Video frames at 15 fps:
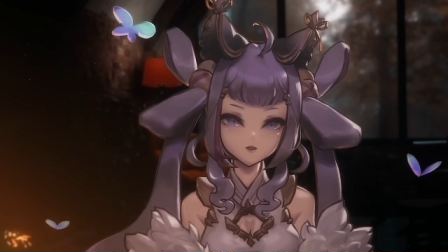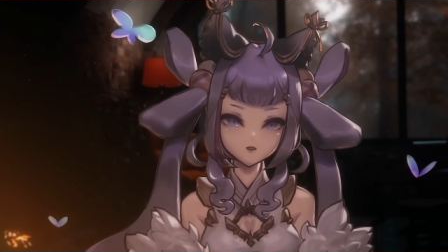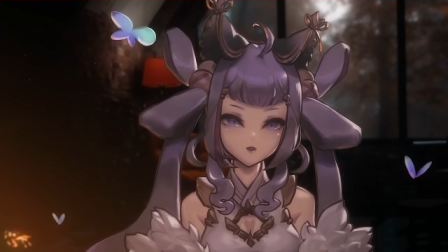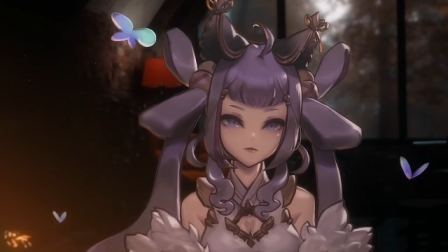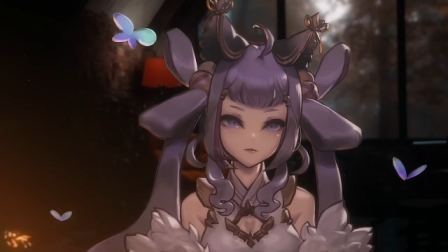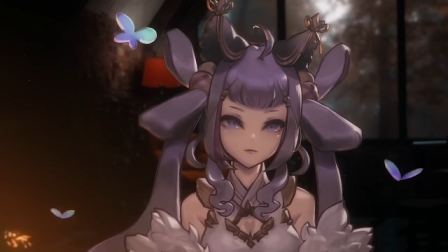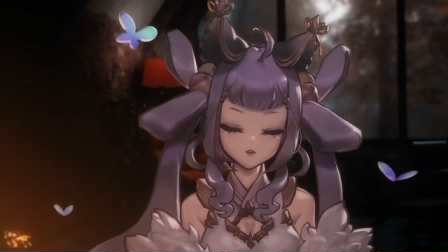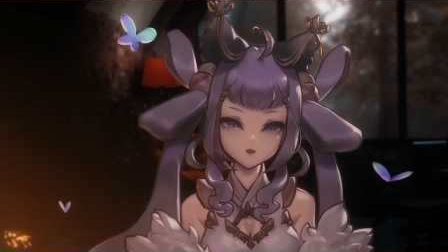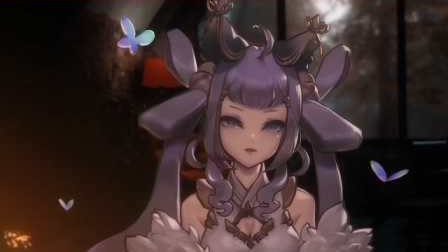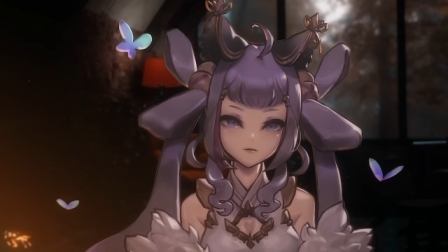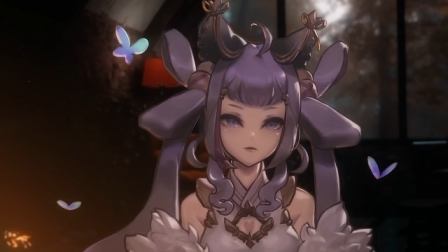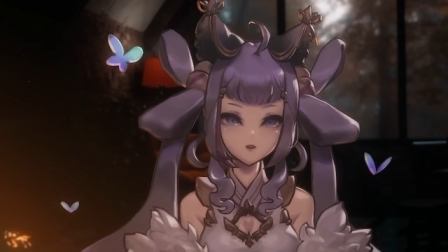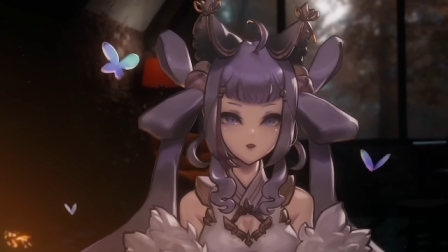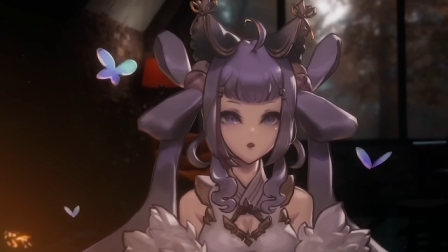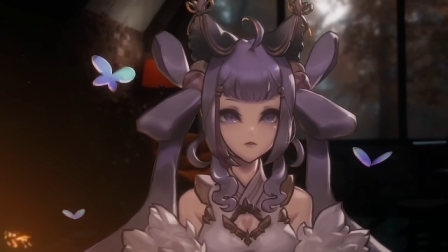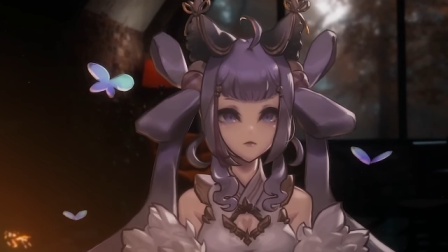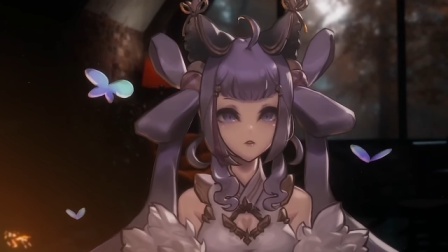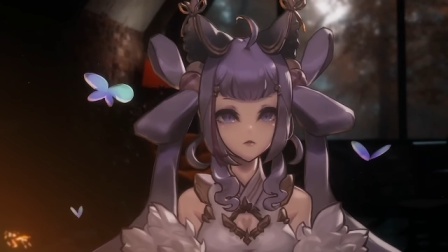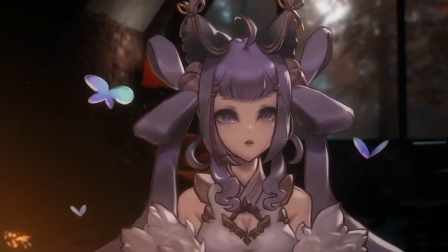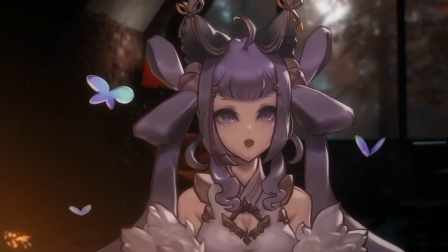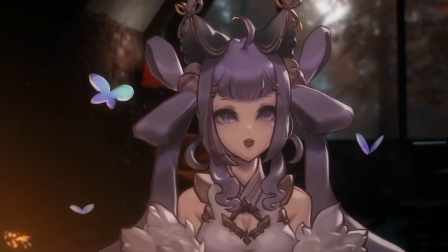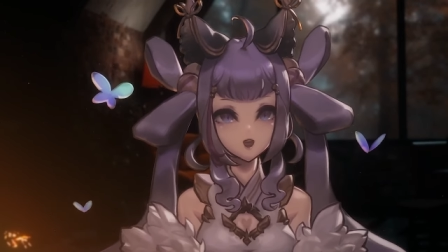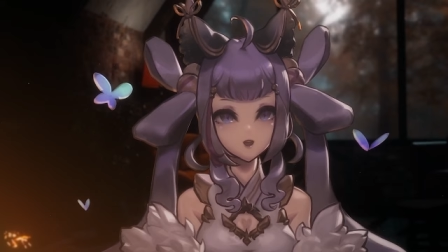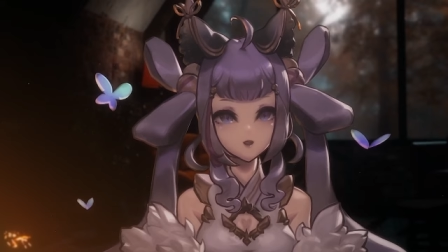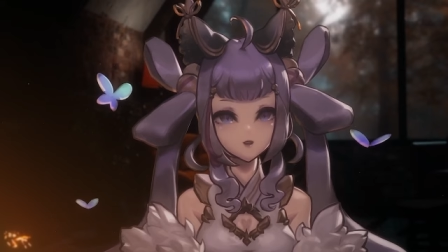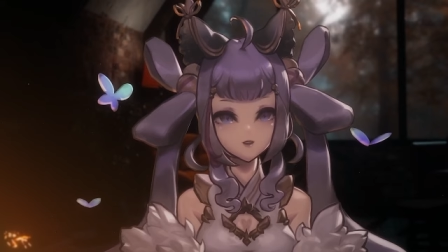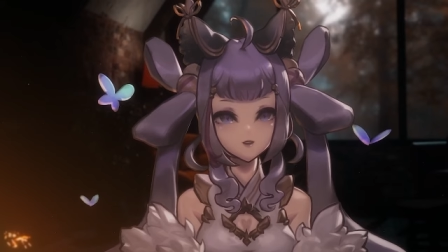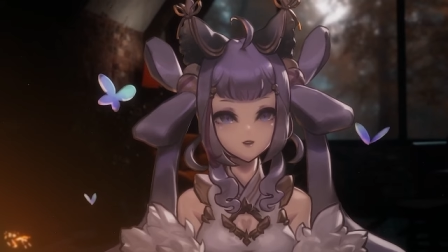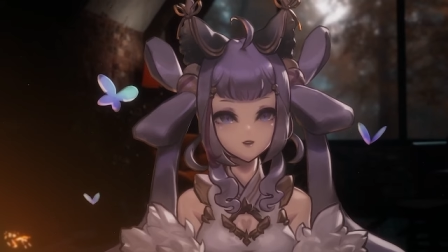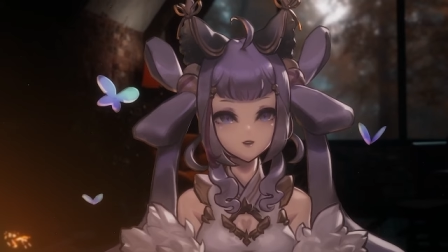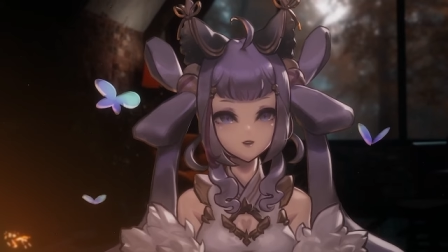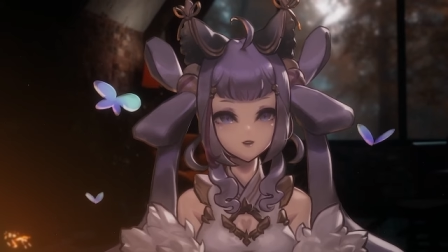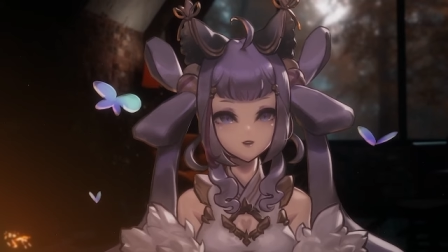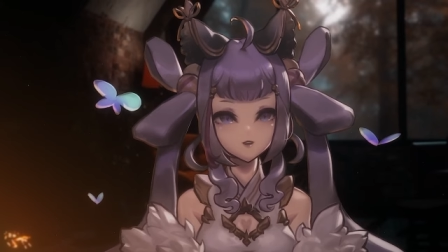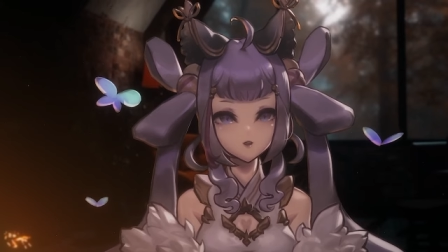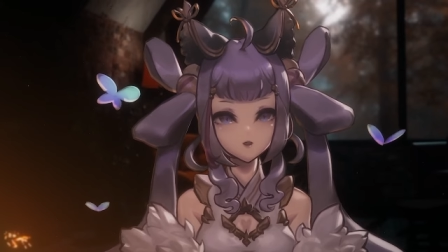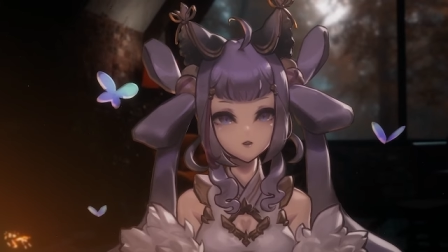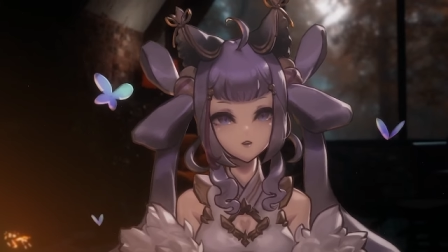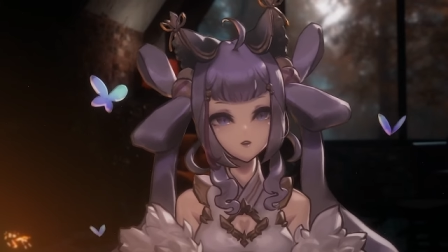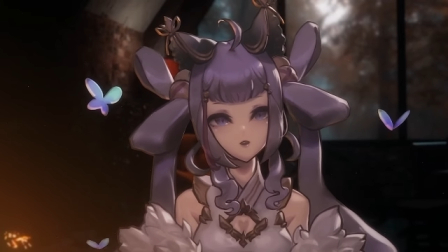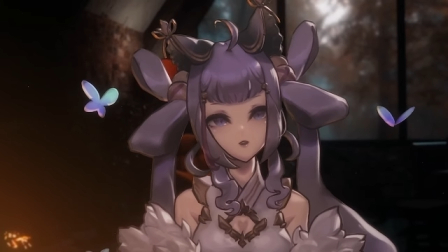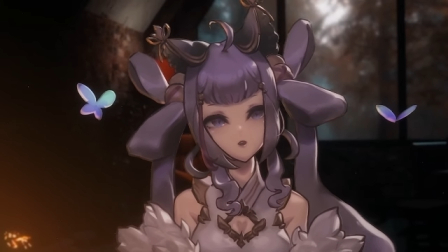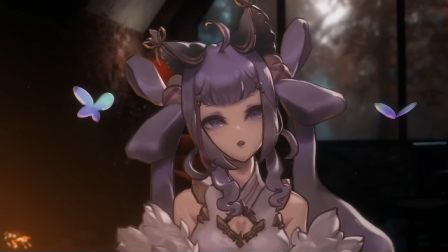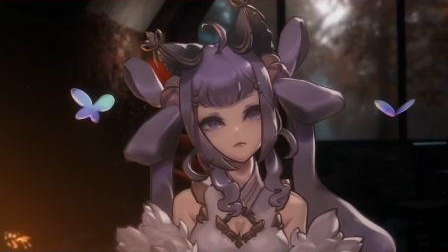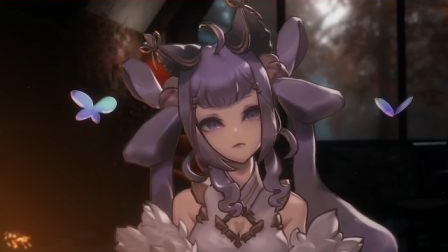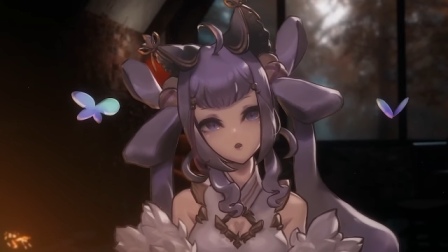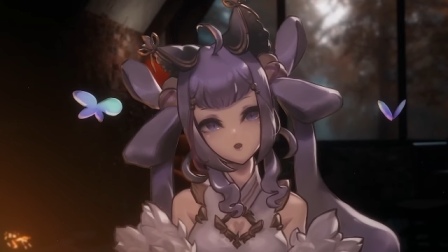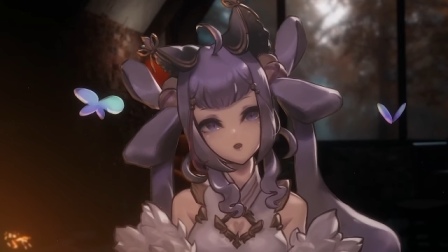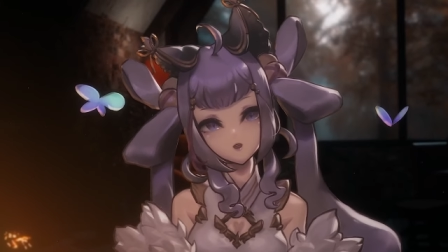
Because when you know that, you can start working